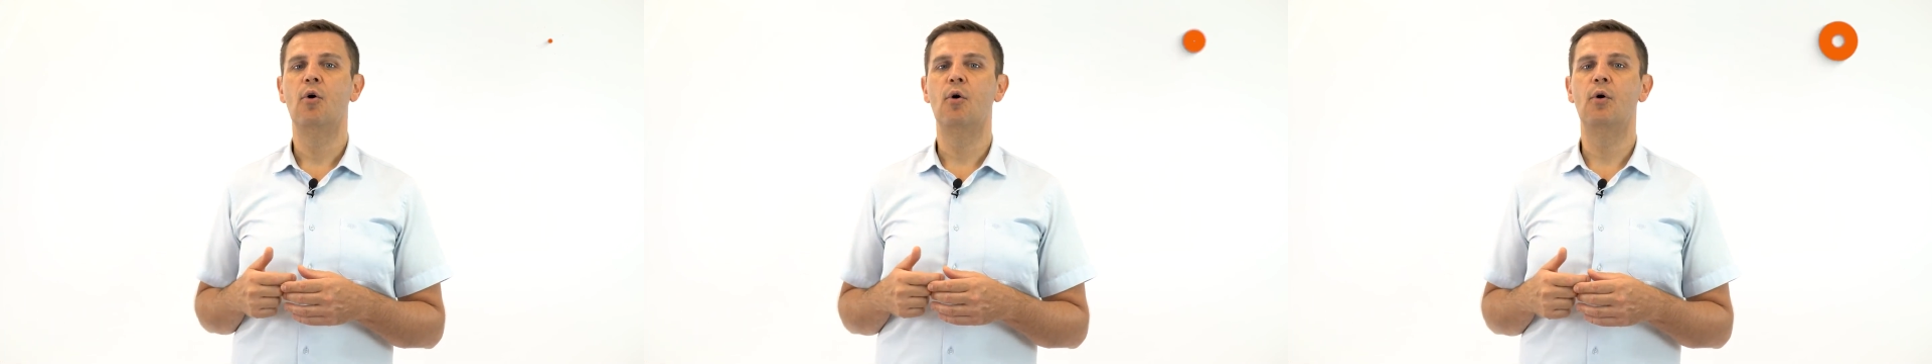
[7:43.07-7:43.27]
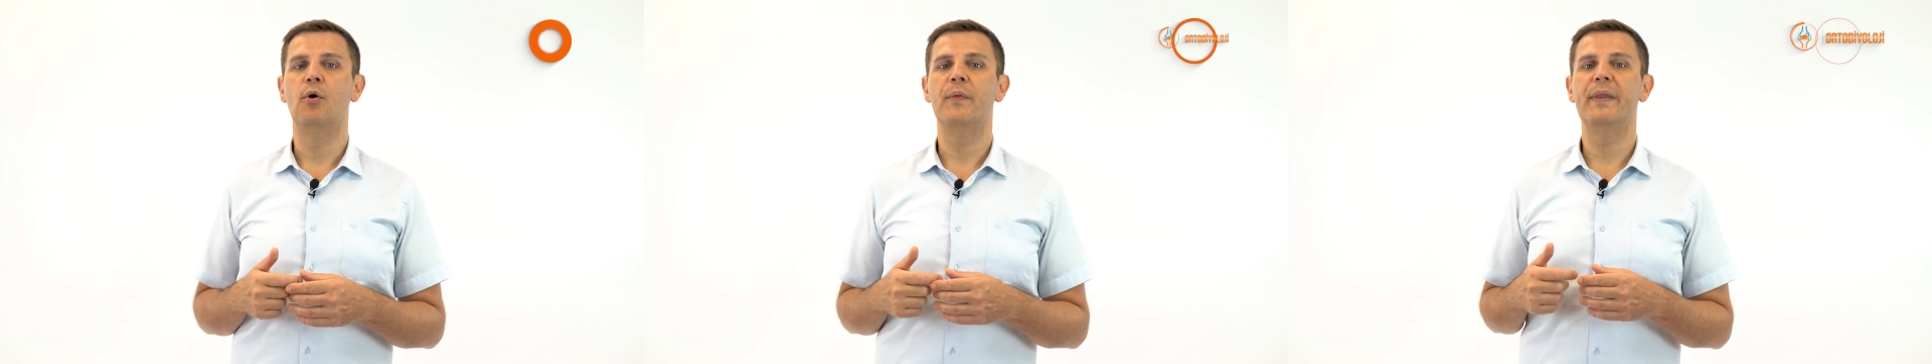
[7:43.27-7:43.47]

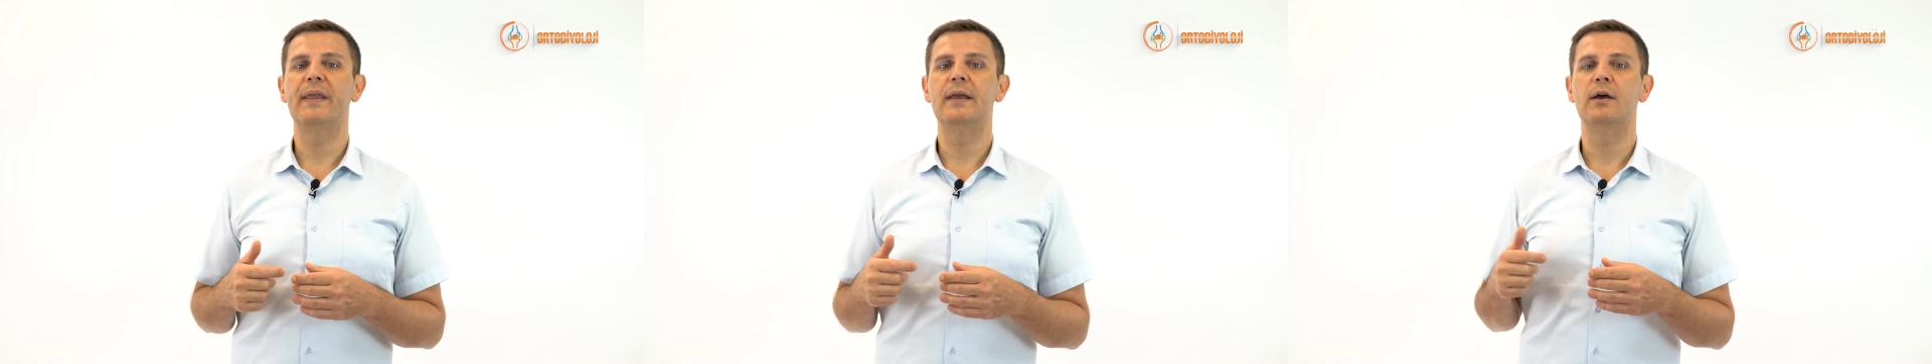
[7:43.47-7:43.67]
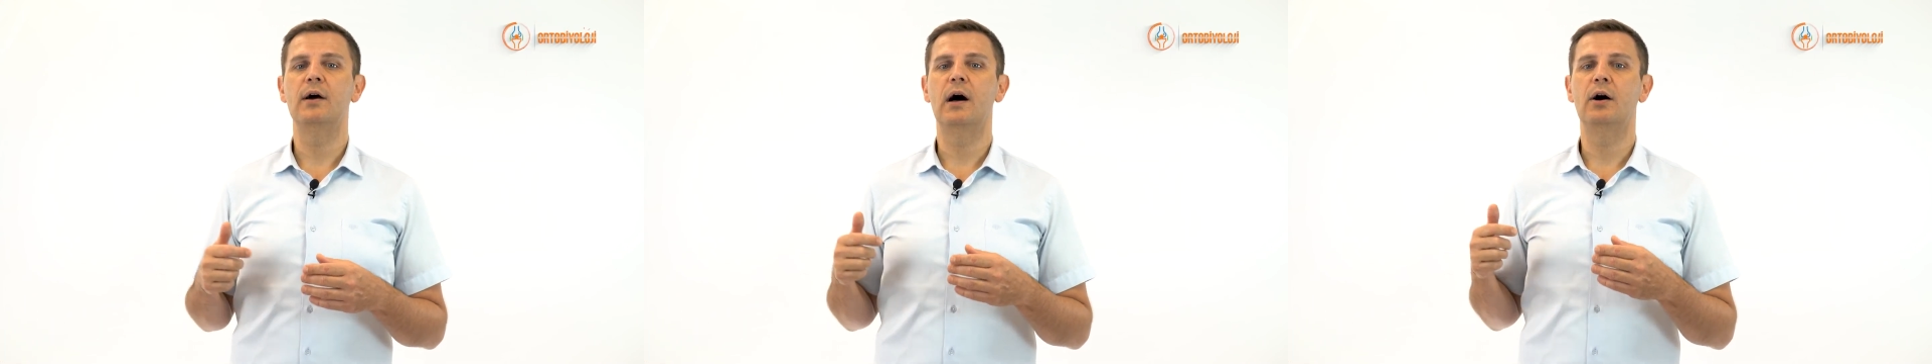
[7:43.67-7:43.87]
on
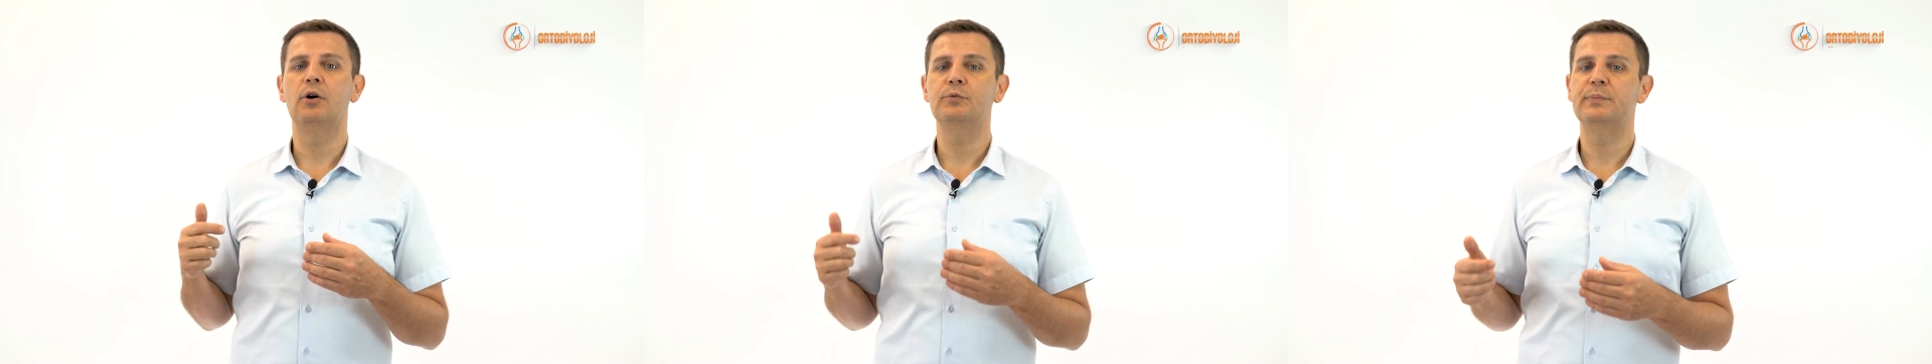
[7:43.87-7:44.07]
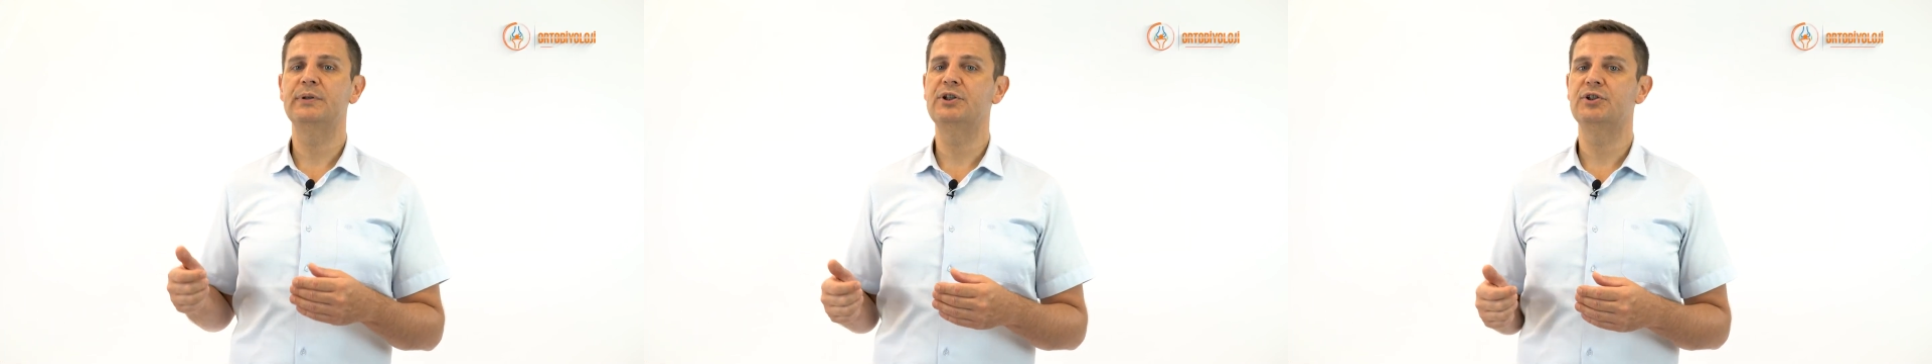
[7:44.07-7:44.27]
an
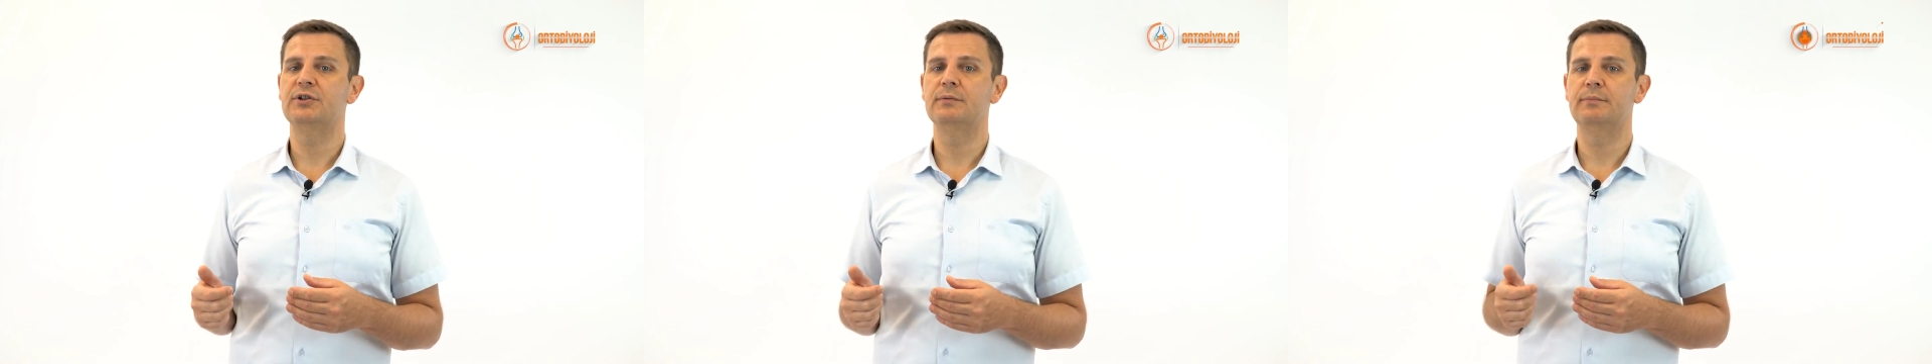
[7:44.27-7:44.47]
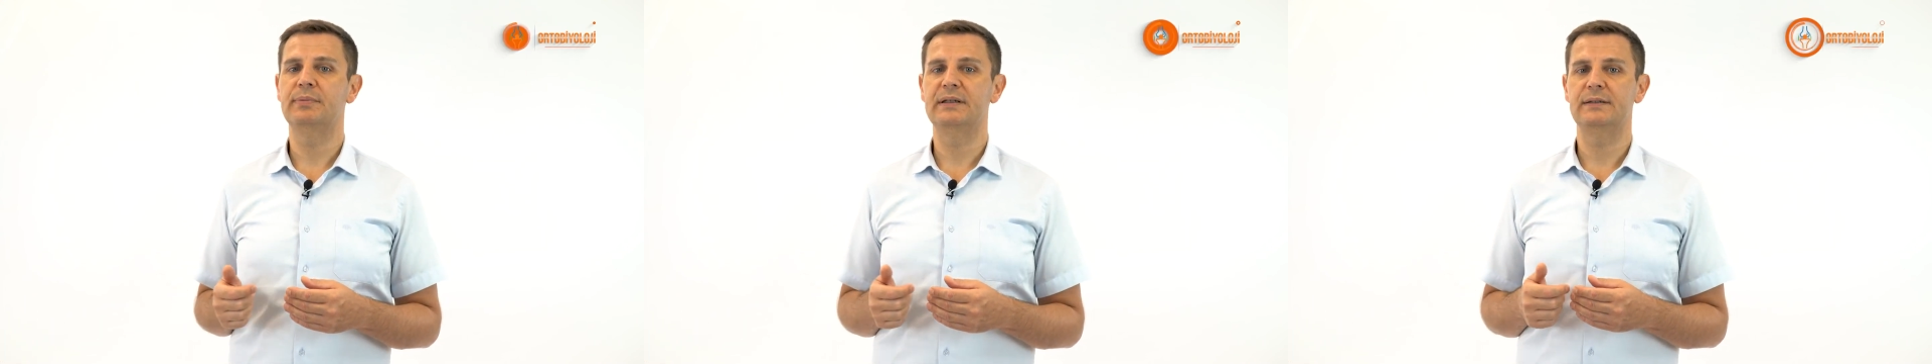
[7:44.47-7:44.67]

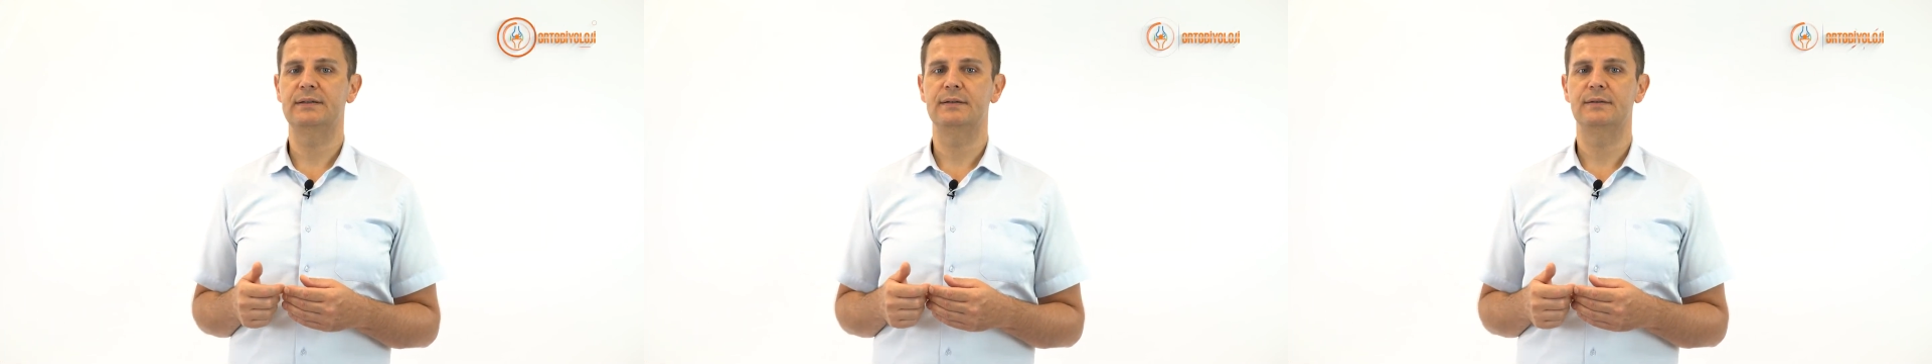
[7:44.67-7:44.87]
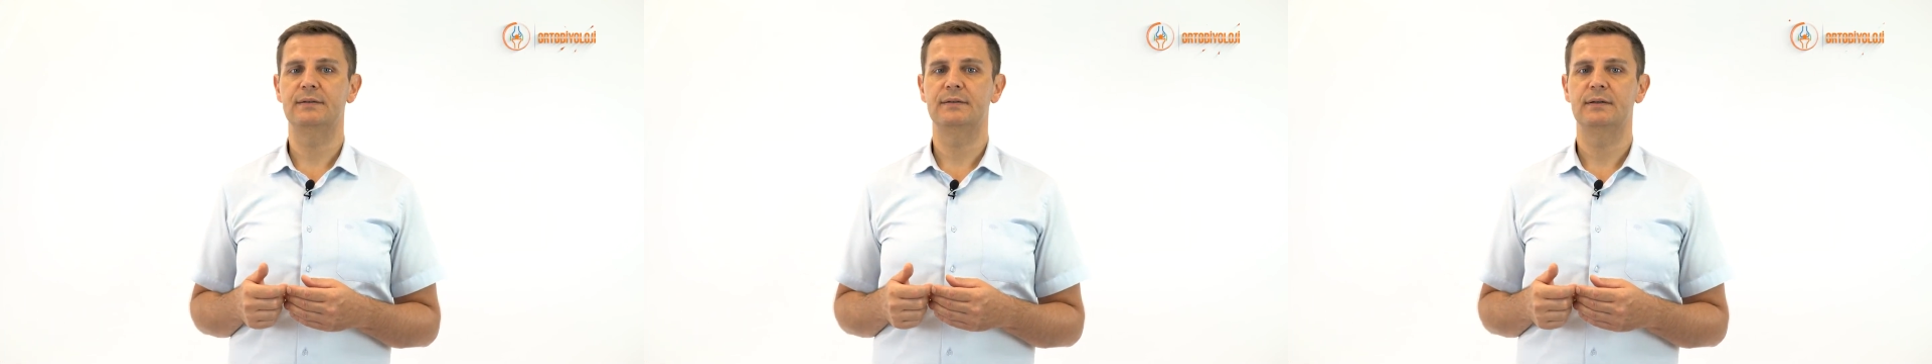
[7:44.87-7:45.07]
outpatient
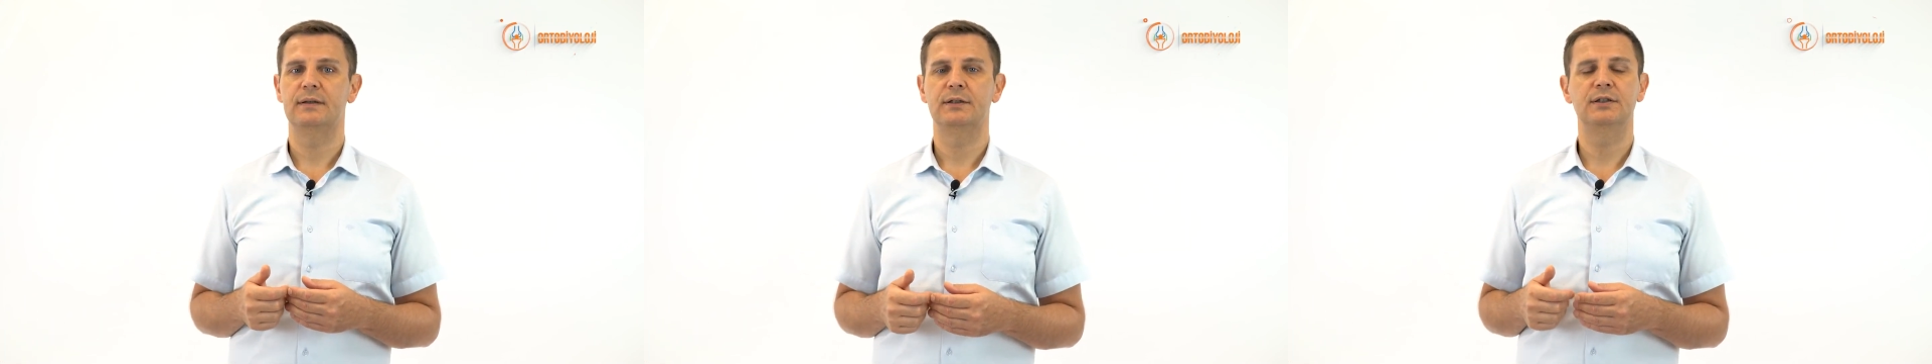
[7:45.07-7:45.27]
basis.